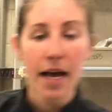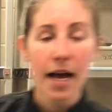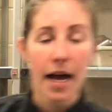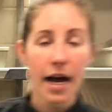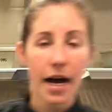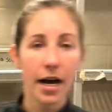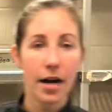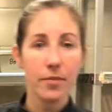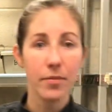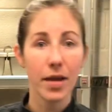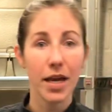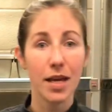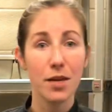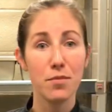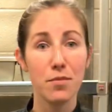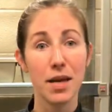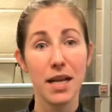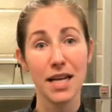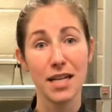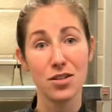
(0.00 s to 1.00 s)
a
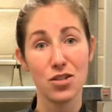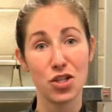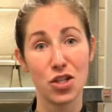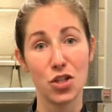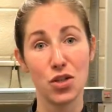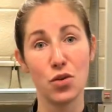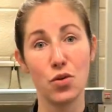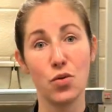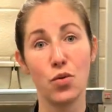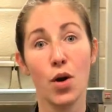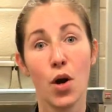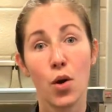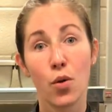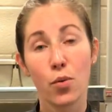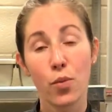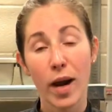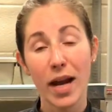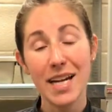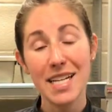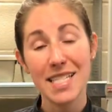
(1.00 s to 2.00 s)
minute to
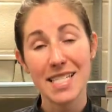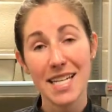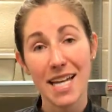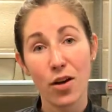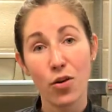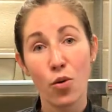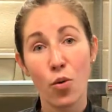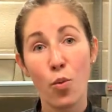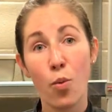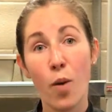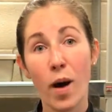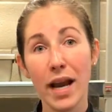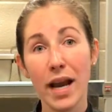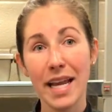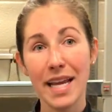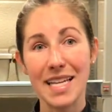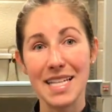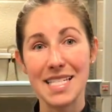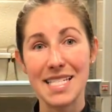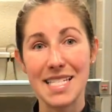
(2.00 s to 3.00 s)
write down what
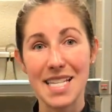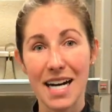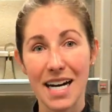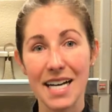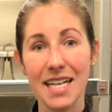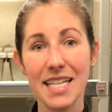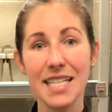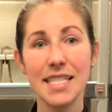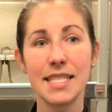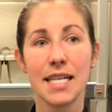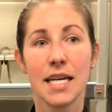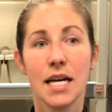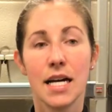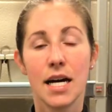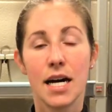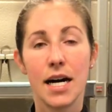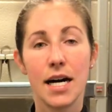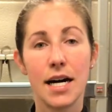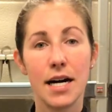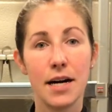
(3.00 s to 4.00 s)
it does
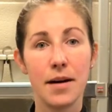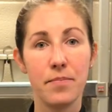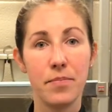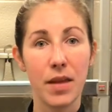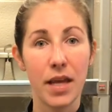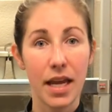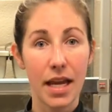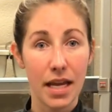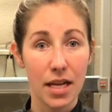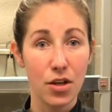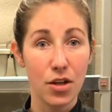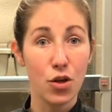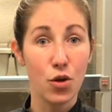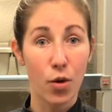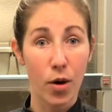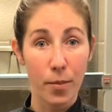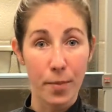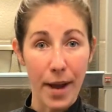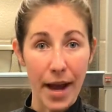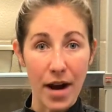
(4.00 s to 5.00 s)
in
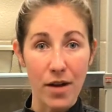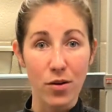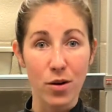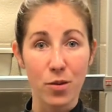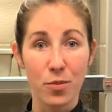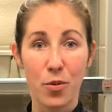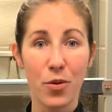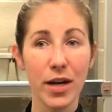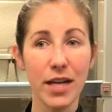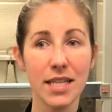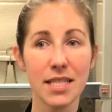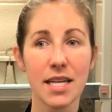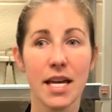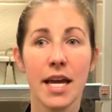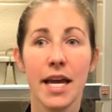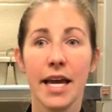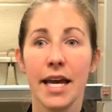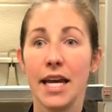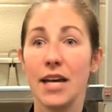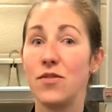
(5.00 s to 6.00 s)
your PowerPoint.
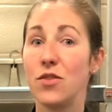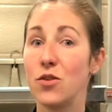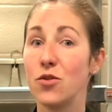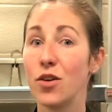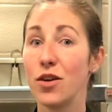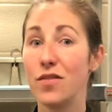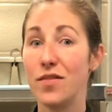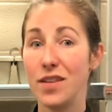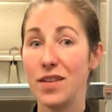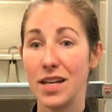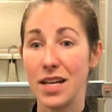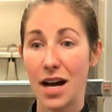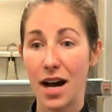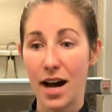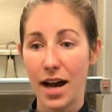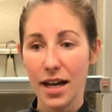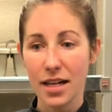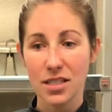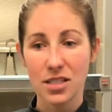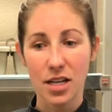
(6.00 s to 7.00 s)
If you have
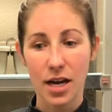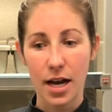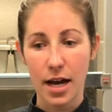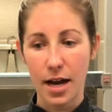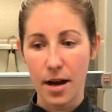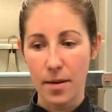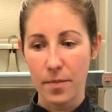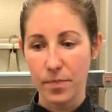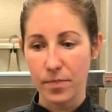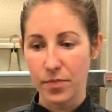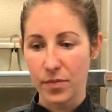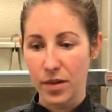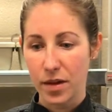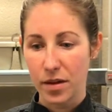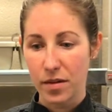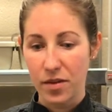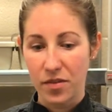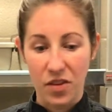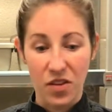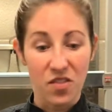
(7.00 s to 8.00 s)
not,
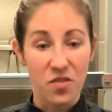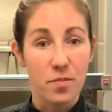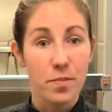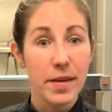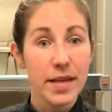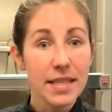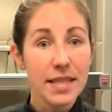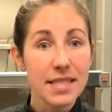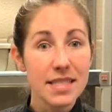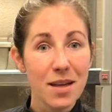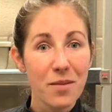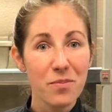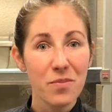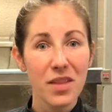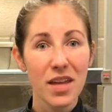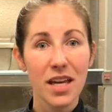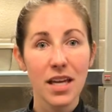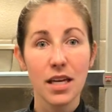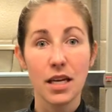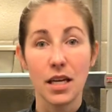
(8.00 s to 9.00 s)
if you've missed
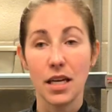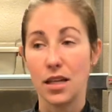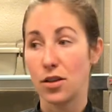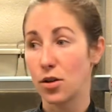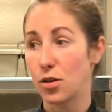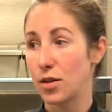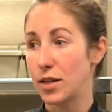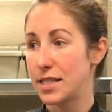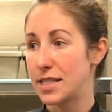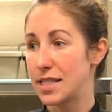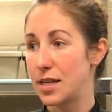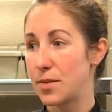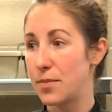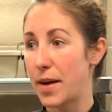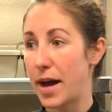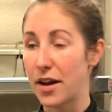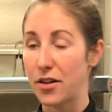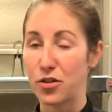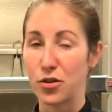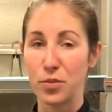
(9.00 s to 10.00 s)
something, either listen
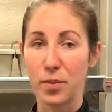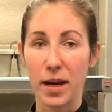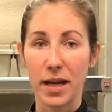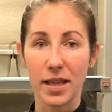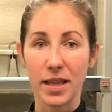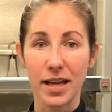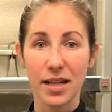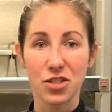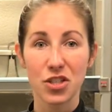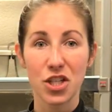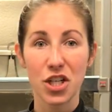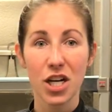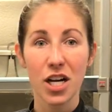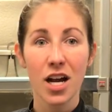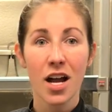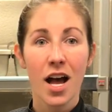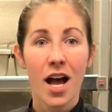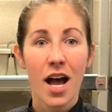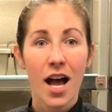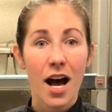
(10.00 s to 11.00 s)
back through my lecture
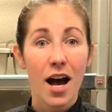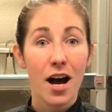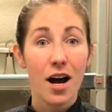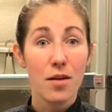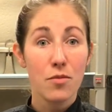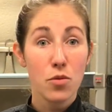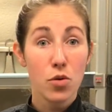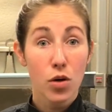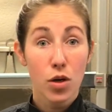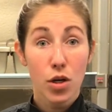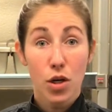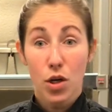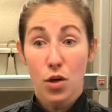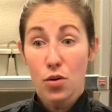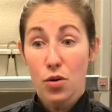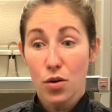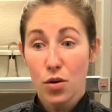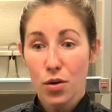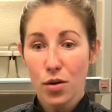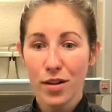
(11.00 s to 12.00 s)
or go
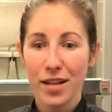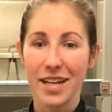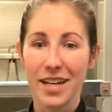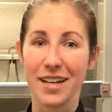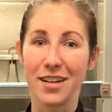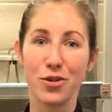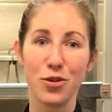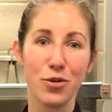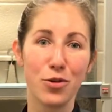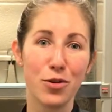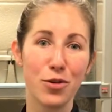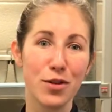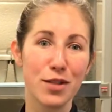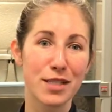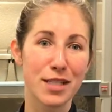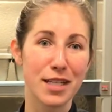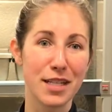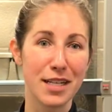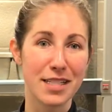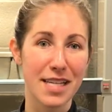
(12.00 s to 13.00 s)
Google it. Google is
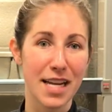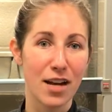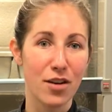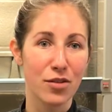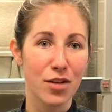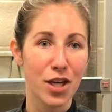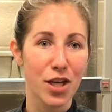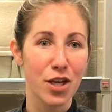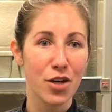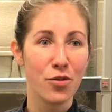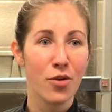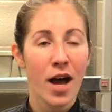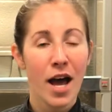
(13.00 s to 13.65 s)
going to tell you